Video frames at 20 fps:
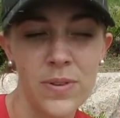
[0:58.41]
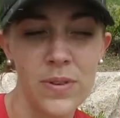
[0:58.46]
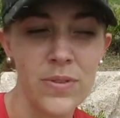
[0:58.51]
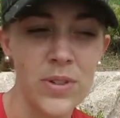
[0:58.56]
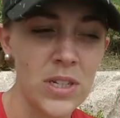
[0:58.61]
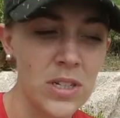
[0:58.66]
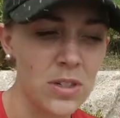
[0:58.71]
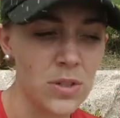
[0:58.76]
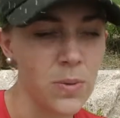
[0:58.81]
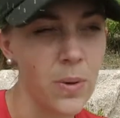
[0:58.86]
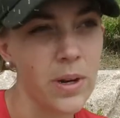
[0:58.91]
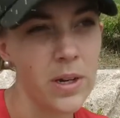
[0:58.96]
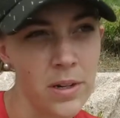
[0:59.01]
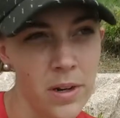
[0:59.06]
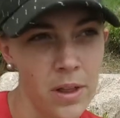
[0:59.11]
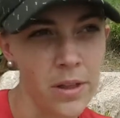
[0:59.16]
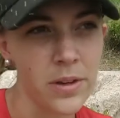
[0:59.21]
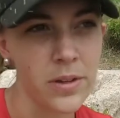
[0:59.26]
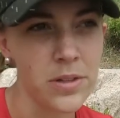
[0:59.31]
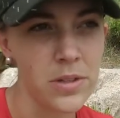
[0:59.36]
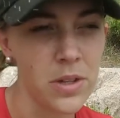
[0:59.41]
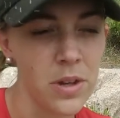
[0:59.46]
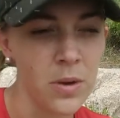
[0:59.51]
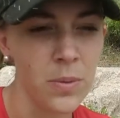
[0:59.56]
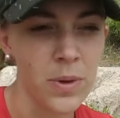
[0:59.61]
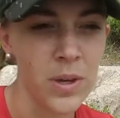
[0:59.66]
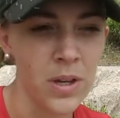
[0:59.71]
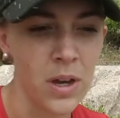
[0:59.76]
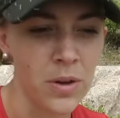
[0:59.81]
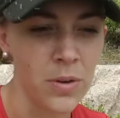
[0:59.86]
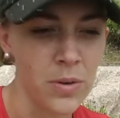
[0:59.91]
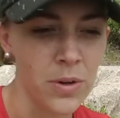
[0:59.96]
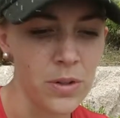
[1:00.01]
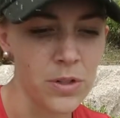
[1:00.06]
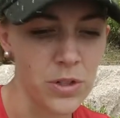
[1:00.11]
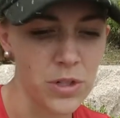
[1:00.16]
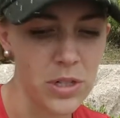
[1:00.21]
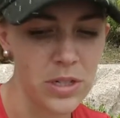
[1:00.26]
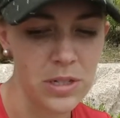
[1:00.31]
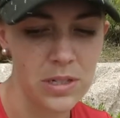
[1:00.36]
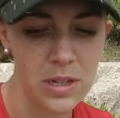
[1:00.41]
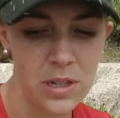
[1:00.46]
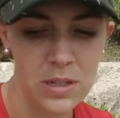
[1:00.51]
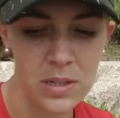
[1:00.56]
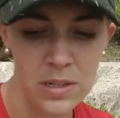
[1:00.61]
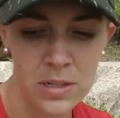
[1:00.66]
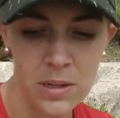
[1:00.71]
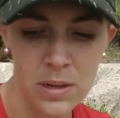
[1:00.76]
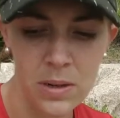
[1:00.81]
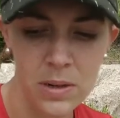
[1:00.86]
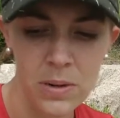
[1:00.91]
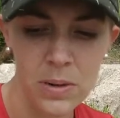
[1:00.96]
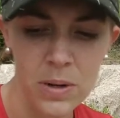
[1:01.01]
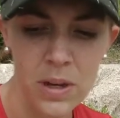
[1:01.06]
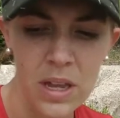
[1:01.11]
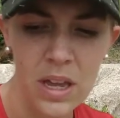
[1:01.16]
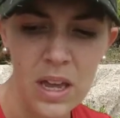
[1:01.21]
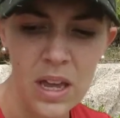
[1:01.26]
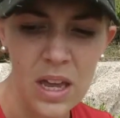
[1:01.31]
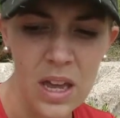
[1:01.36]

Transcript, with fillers: $15 to $20 a week on groceries. And so